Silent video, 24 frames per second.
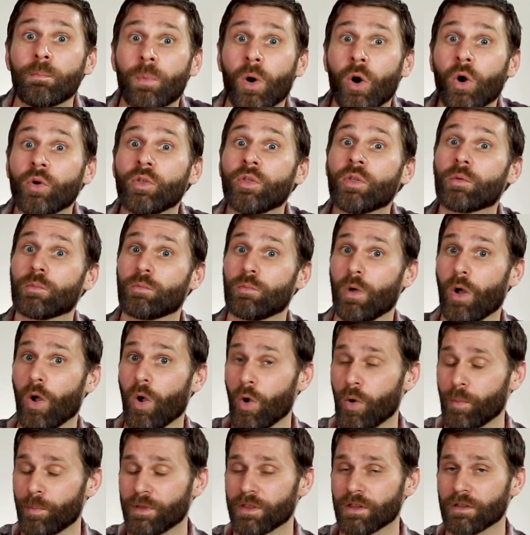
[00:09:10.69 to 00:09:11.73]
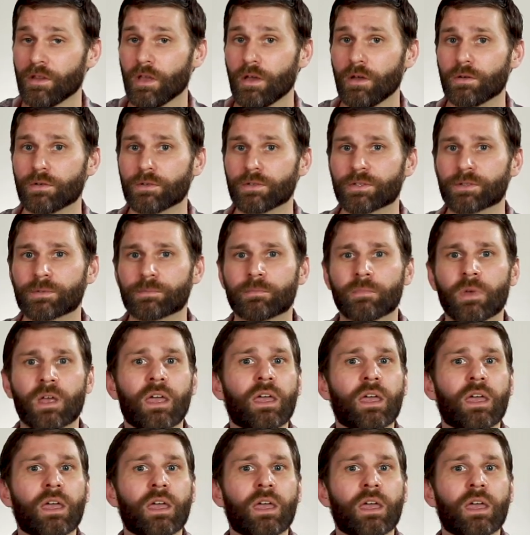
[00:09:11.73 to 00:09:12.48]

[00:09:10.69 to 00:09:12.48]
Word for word: both open the nose.